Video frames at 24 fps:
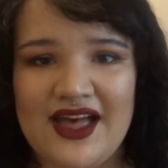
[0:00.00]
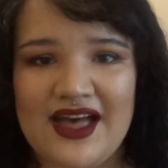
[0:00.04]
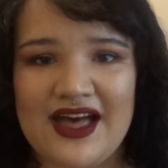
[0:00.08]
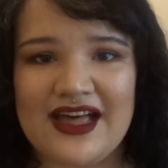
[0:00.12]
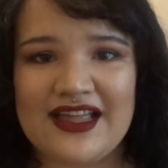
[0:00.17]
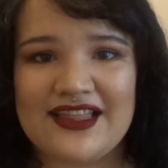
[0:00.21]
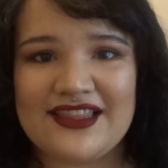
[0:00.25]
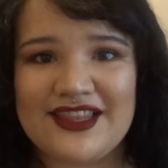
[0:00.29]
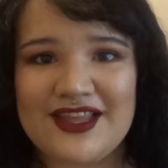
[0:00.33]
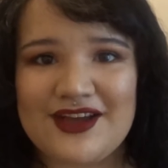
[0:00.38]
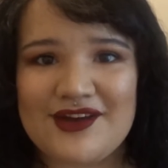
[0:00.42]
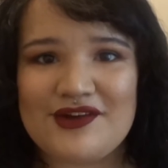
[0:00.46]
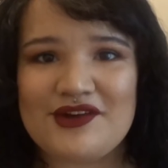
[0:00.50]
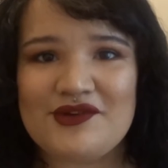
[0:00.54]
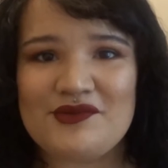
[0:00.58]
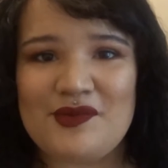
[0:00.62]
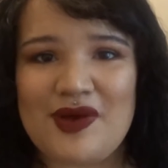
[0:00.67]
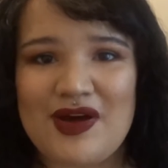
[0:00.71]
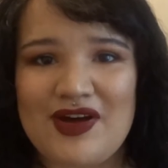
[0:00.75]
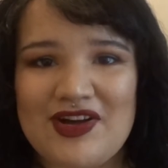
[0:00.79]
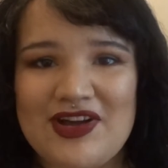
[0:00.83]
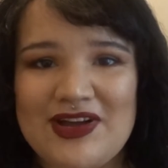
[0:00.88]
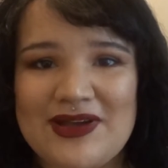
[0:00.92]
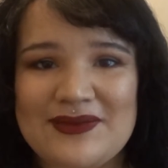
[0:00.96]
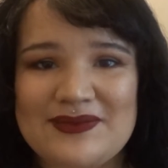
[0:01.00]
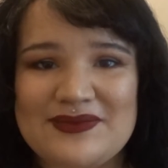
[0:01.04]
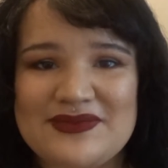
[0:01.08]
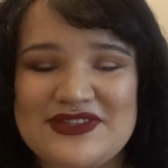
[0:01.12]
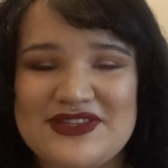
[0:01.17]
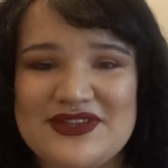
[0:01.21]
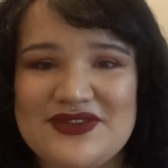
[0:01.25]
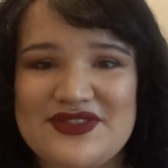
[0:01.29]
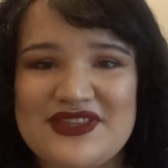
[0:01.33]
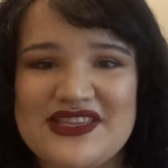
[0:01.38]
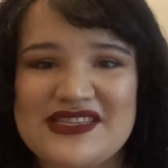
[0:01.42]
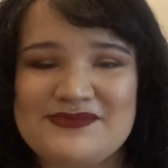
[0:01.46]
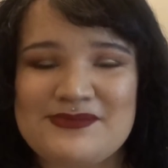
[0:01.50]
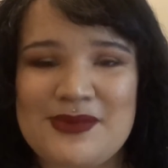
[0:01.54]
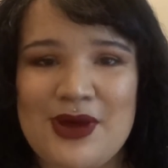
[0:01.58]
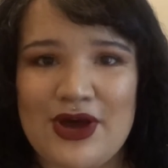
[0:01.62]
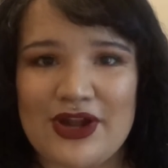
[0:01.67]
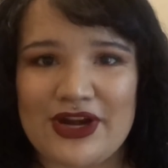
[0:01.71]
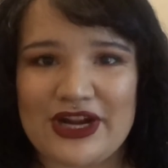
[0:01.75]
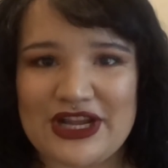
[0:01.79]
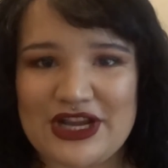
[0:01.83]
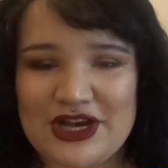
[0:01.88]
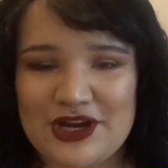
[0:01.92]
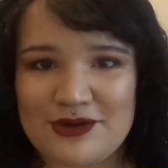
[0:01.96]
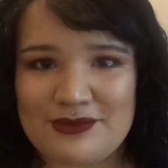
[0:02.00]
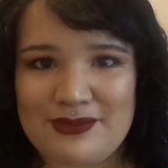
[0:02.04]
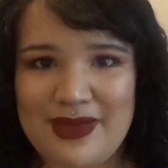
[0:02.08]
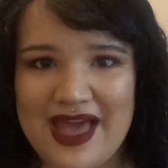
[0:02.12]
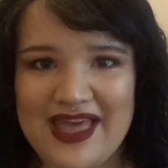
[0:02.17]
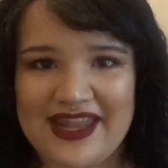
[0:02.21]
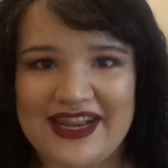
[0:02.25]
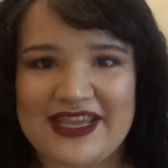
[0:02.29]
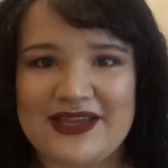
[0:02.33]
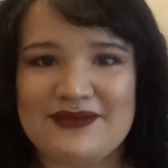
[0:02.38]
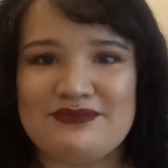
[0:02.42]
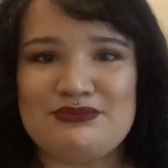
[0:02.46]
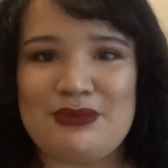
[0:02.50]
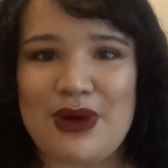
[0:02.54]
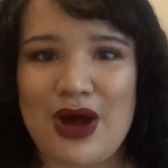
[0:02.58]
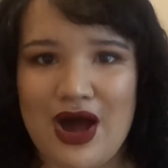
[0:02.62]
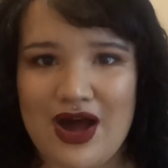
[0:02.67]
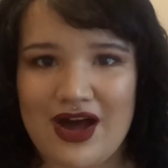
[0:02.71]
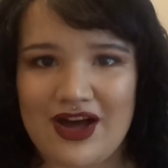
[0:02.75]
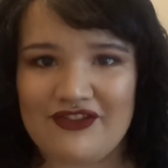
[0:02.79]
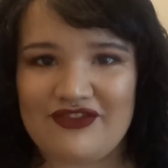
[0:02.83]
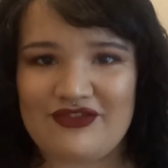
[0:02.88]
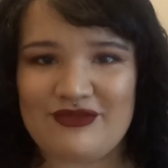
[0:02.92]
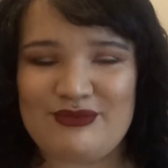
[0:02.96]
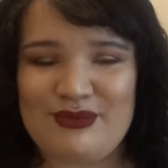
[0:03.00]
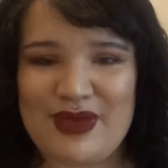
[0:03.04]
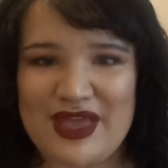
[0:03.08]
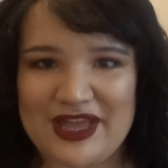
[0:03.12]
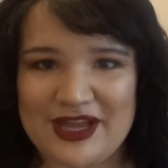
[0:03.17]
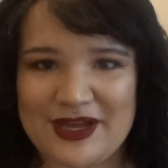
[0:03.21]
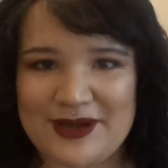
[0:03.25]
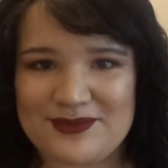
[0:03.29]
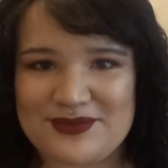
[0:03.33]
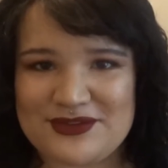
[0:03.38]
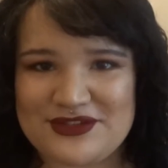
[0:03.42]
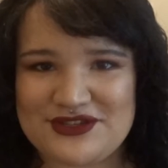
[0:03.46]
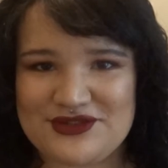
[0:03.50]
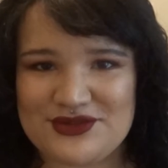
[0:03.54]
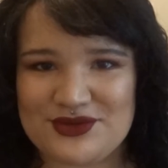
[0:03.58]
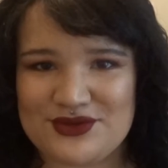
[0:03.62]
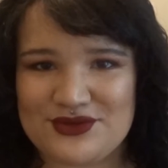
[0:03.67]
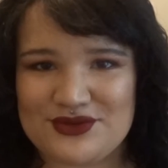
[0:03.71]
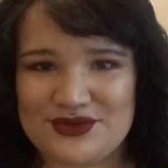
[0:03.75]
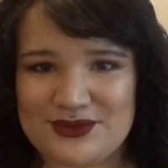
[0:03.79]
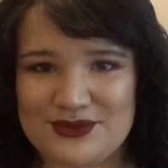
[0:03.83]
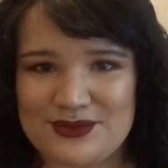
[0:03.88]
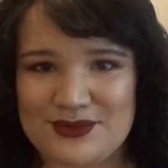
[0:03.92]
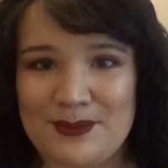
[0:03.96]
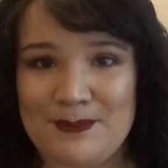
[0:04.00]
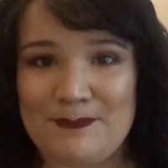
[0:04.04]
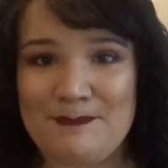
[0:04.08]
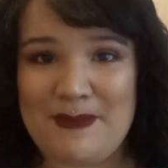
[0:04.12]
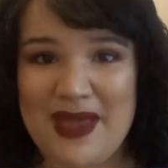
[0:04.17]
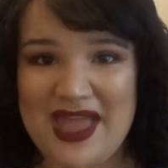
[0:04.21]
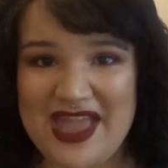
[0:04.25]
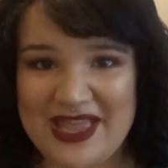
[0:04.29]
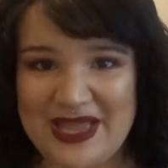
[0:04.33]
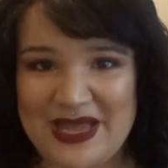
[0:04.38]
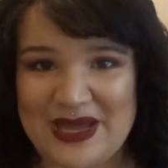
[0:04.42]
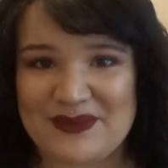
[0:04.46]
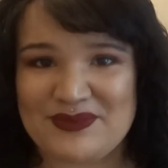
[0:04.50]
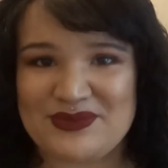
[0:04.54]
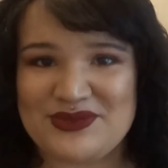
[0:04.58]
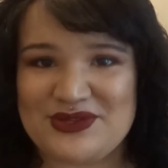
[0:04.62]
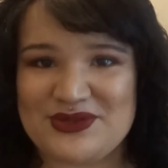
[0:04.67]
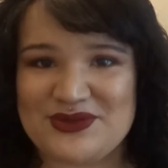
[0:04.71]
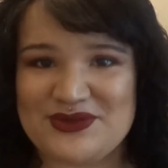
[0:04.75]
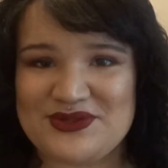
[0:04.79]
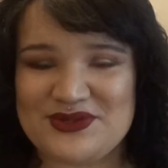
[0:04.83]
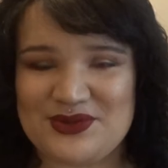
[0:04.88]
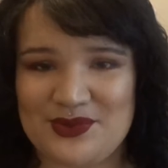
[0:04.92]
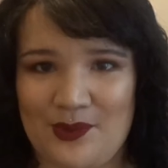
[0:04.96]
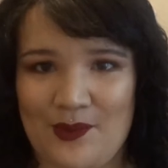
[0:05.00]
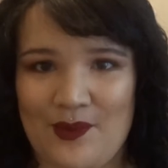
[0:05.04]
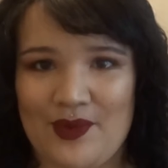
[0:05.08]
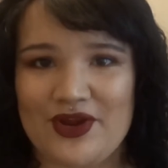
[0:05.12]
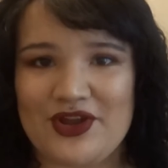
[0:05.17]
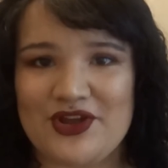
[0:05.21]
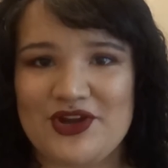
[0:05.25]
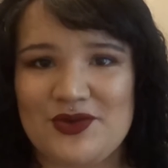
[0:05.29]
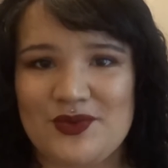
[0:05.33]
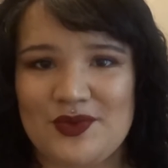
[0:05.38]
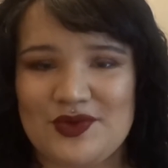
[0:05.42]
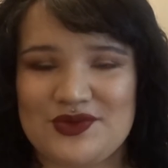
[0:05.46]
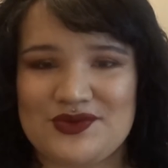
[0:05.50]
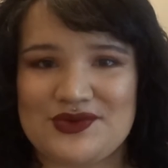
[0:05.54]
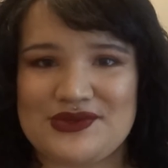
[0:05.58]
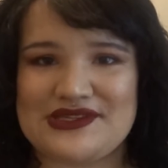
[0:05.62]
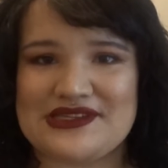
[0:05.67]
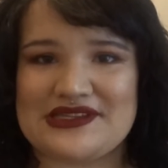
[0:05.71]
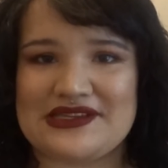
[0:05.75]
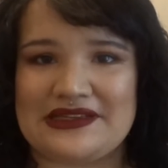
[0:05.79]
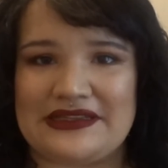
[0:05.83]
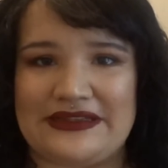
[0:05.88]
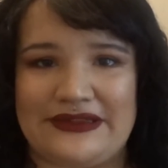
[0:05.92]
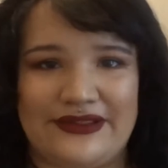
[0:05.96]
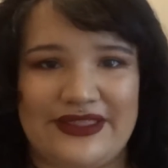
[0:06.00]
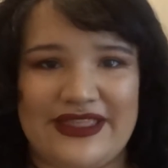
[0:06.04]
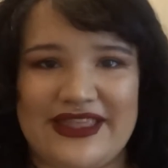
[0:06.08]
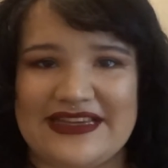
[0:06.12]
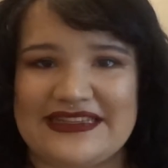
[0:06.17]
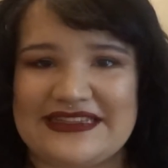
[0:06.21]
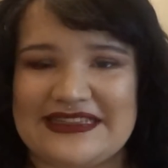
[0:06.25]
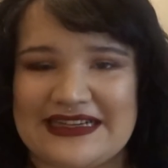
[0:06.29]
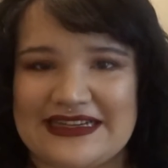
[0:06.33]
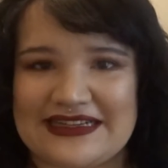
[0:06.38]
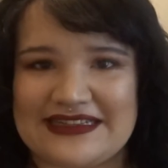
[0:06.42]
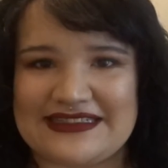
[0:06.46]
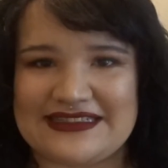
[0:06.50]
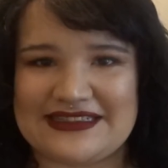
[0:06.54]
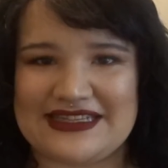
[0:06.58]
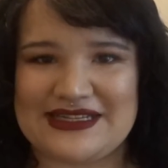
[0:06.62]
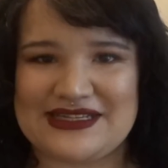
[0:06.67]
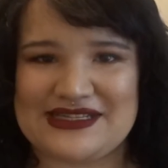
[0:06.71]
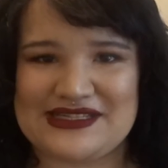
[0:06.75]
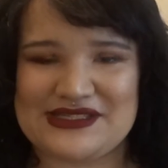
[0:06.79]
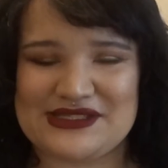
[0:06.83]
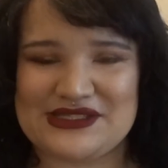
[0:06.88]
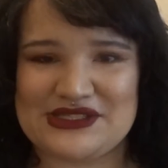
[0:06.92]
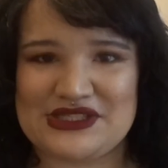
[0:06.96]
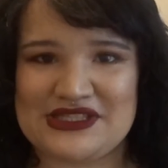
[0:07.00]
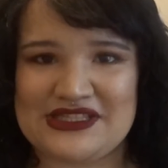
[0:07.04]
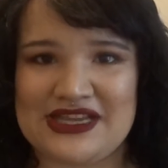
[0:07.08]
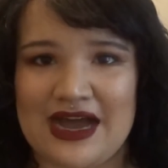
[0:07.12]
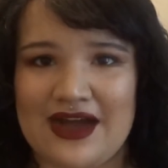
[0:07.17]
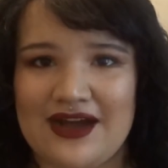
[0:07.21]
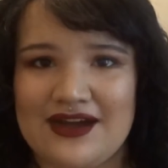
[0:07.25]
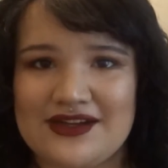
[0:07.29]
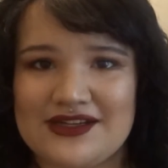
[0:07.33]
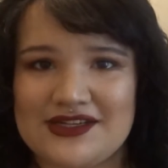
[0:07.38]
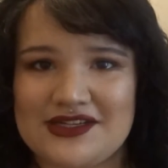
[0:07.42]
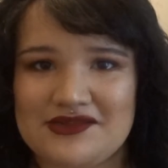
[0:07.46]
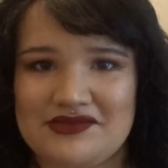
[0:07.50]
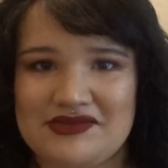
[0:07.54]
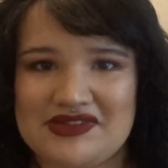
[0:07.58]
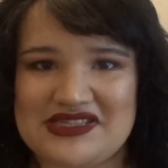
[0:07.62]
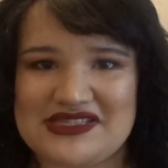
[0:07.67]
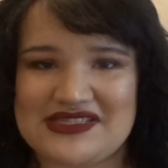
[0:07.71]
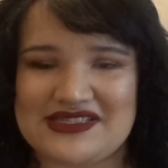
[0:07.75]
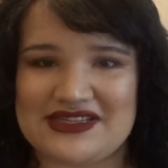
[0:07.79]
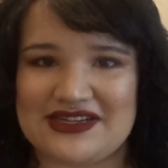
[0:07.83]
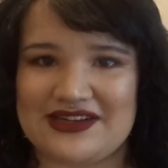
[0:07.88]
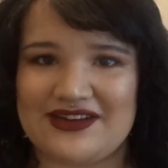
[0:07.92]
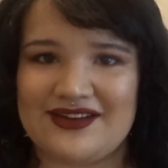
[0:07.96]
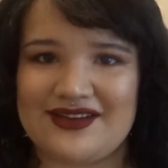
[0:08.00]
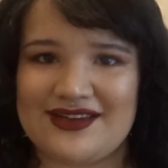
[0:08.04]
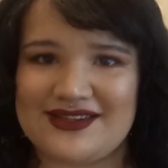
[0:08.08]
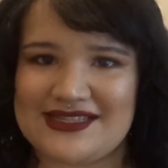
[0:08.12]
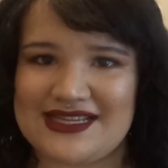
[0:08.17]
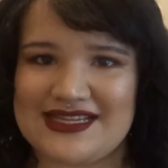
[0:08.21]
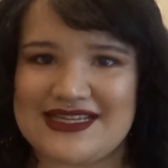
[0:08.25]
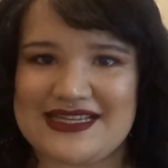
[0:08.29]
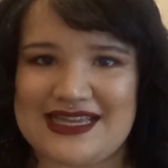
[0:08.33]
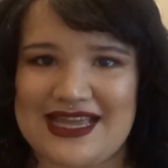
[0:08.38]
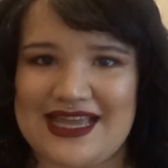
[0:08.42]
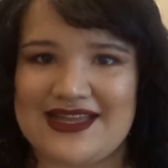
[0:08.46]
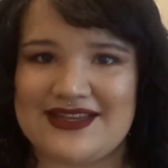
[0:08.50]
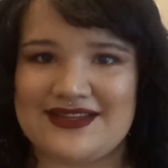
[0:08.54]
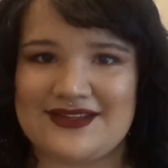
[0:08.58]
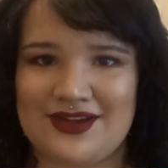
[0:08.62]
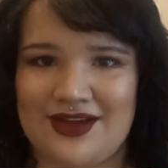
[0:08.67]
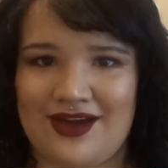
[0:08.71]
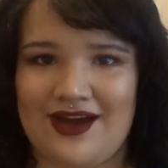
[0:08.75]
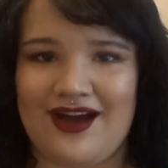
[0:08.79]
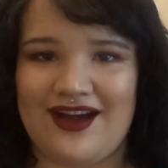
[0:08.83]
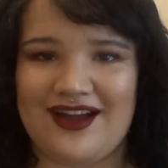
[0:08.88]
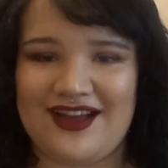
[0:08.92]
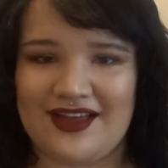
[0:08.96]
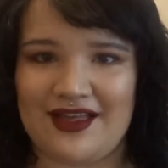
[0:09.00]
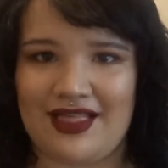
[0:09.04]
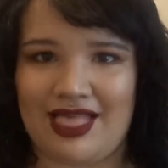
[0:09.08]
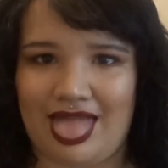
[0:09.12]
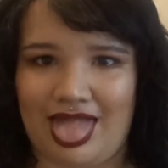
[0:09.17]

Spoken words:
Hello and welcome to this Monochromatic Mauve makeup tutorial, which was clearly a tongue twister because I can't talk.